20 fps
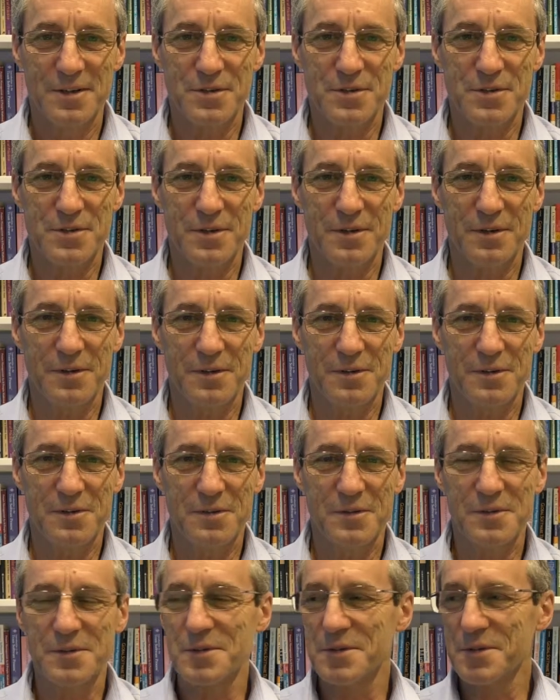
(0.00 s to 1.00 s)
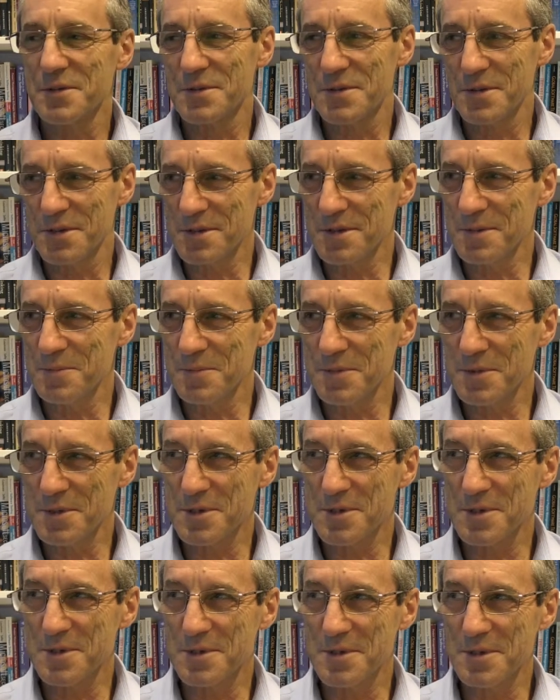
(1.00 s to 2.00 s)
So
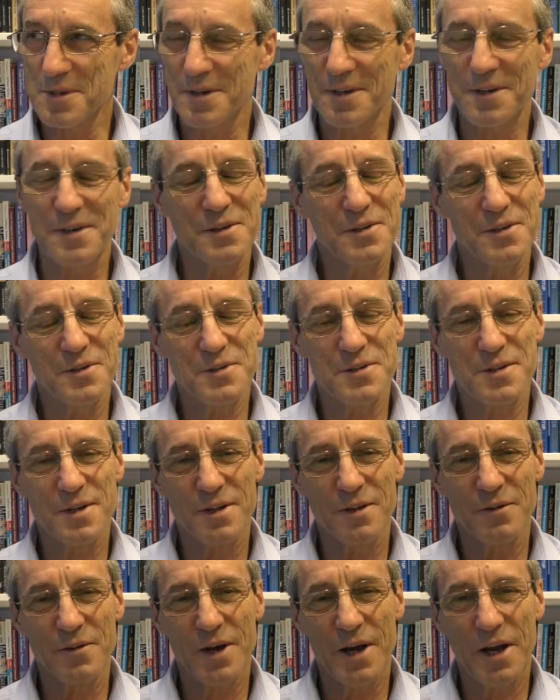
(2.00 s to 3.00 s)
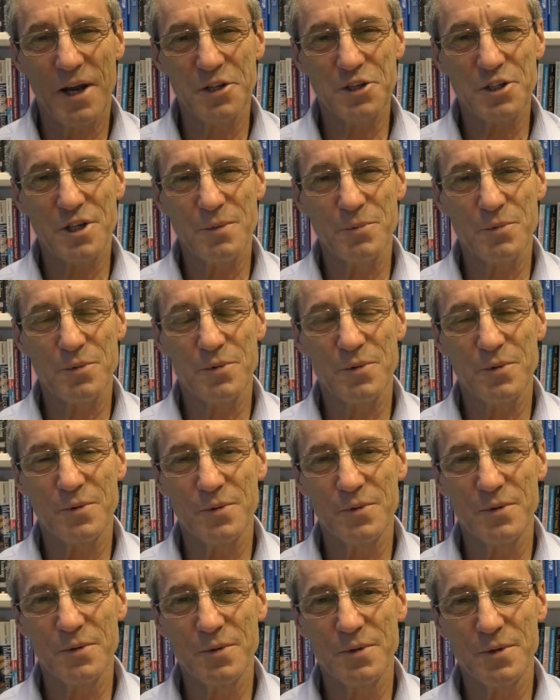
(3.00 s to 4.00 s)
systems, I don't know, you could say they're a hash up,
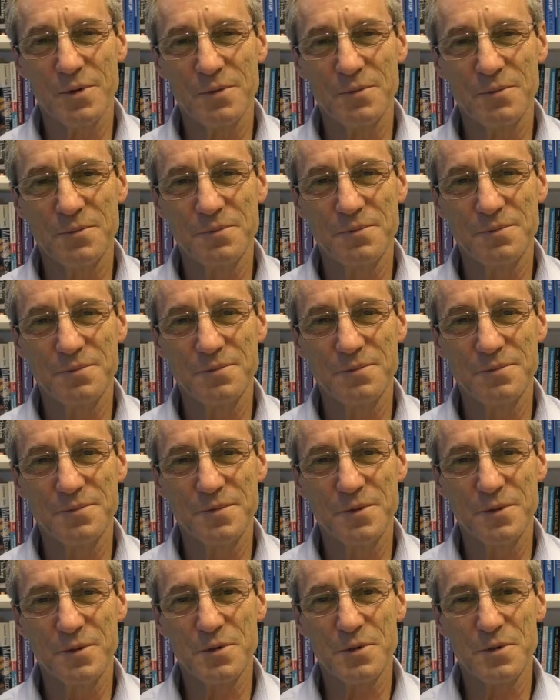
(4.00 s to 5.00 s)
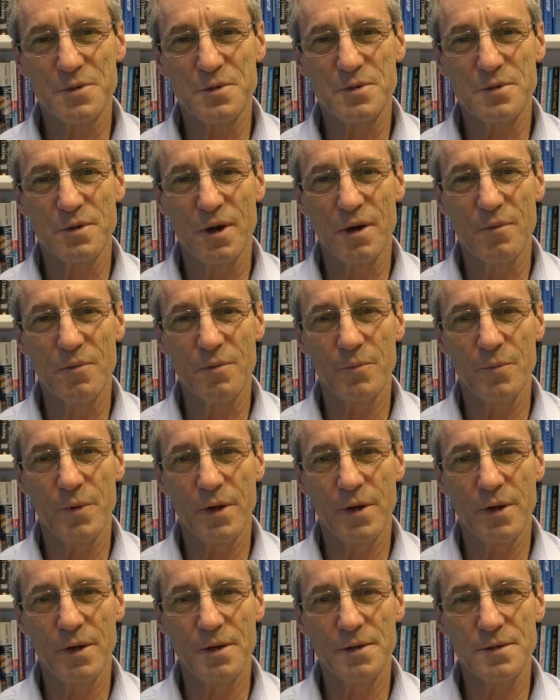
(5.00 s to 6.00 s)
or you could describe them
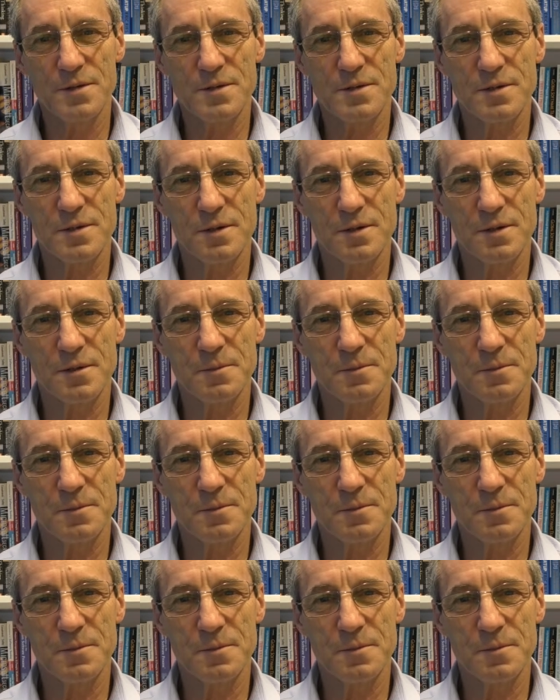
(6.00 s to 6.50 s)
as